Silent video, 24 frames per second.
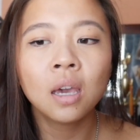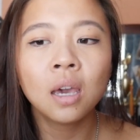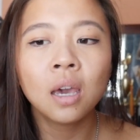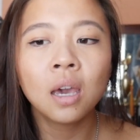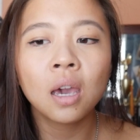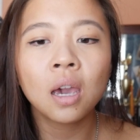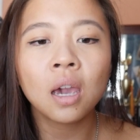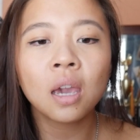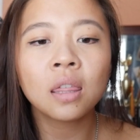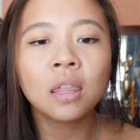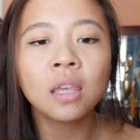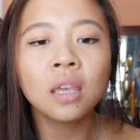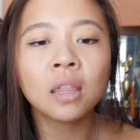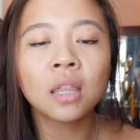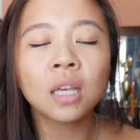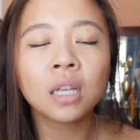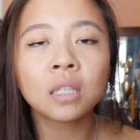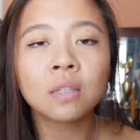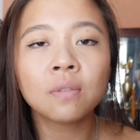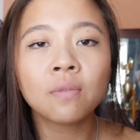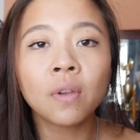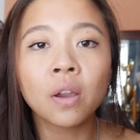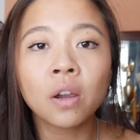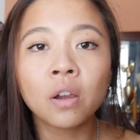I think
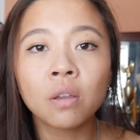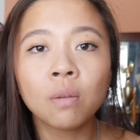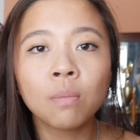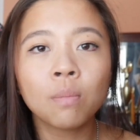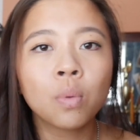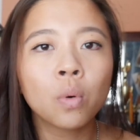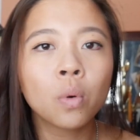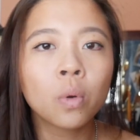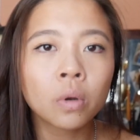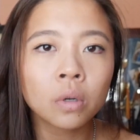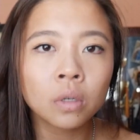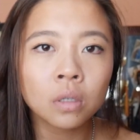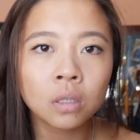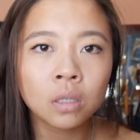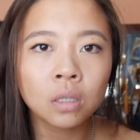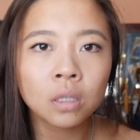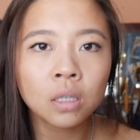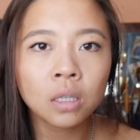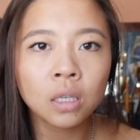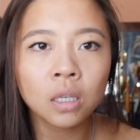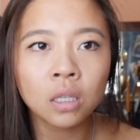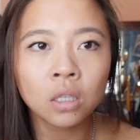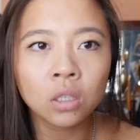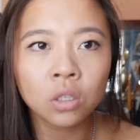that's very
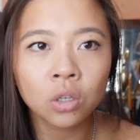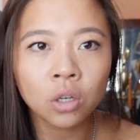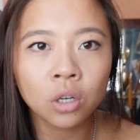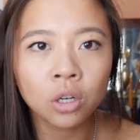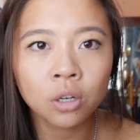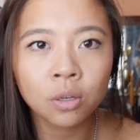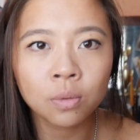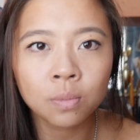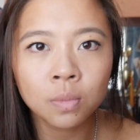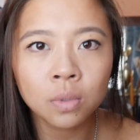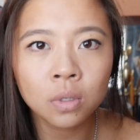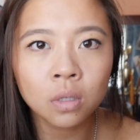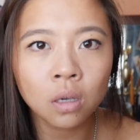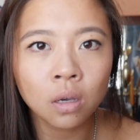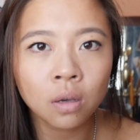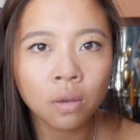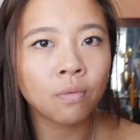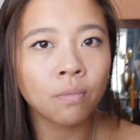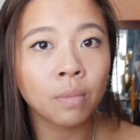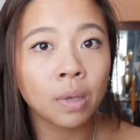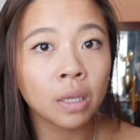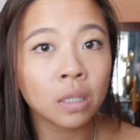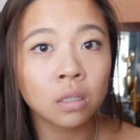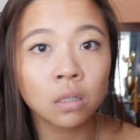important in terms
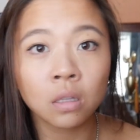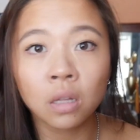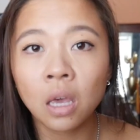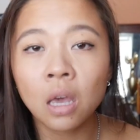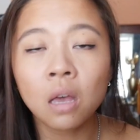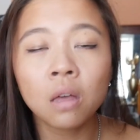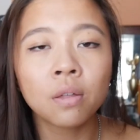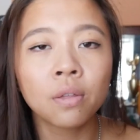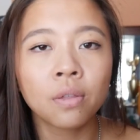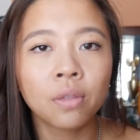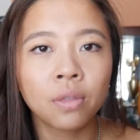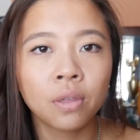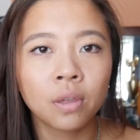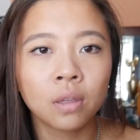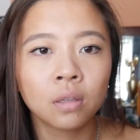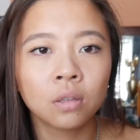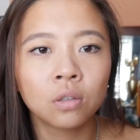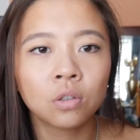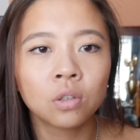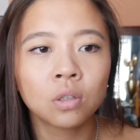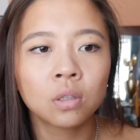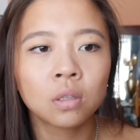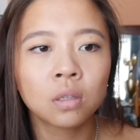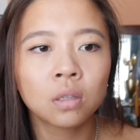of mental health
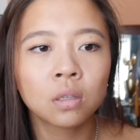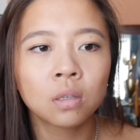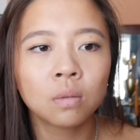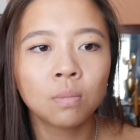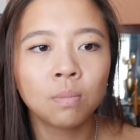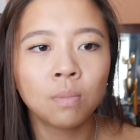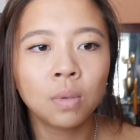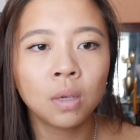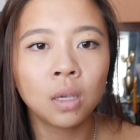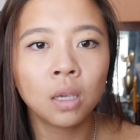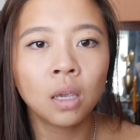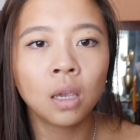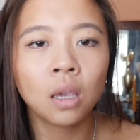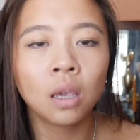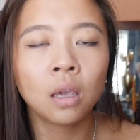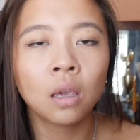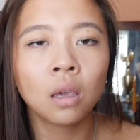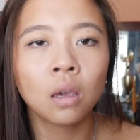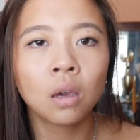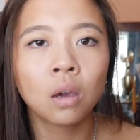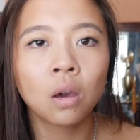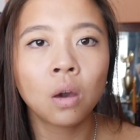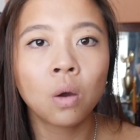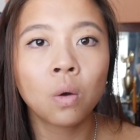and just
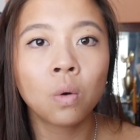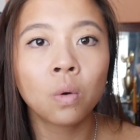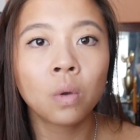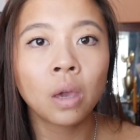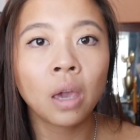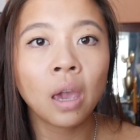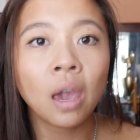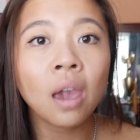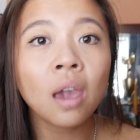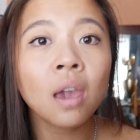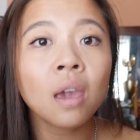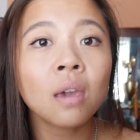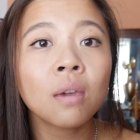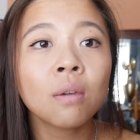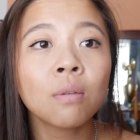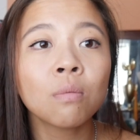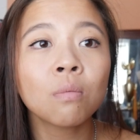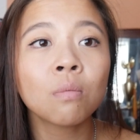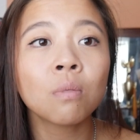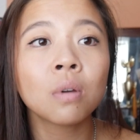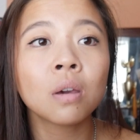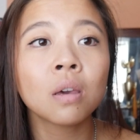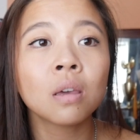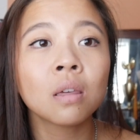being okay
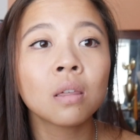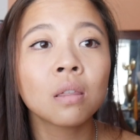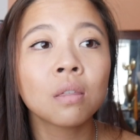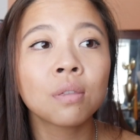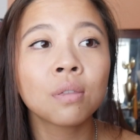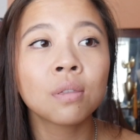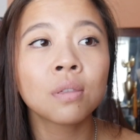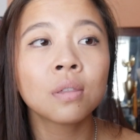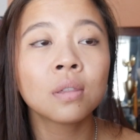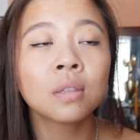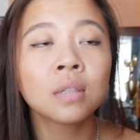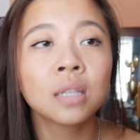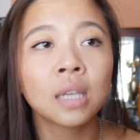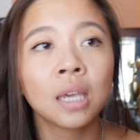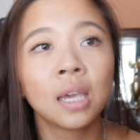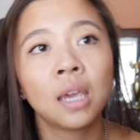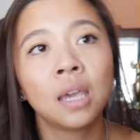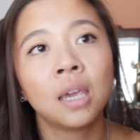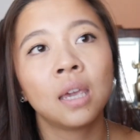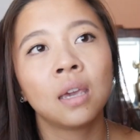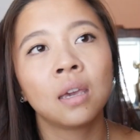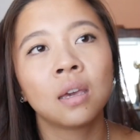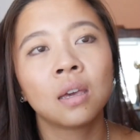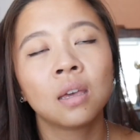with
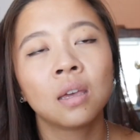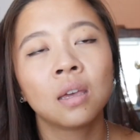saying,